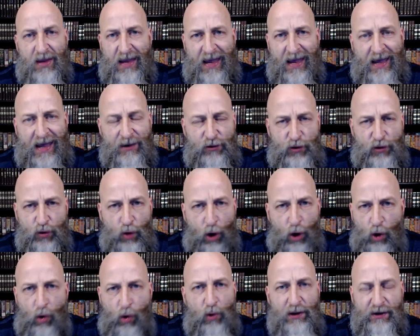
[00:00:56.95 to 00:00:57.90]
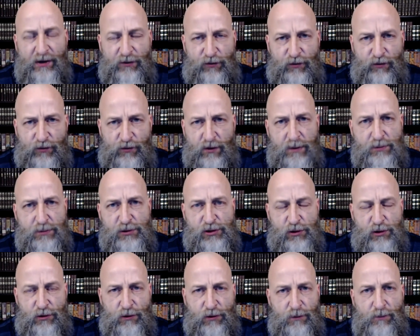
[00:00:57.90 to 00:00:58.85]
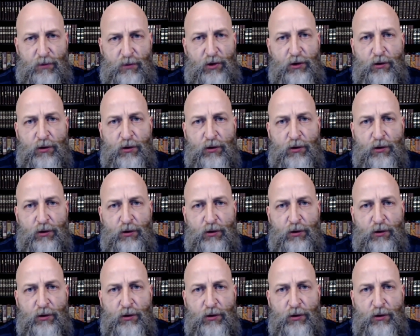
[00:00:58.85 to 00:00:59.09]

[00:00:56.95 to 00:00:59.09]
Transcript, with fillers: and to Holy Scripture,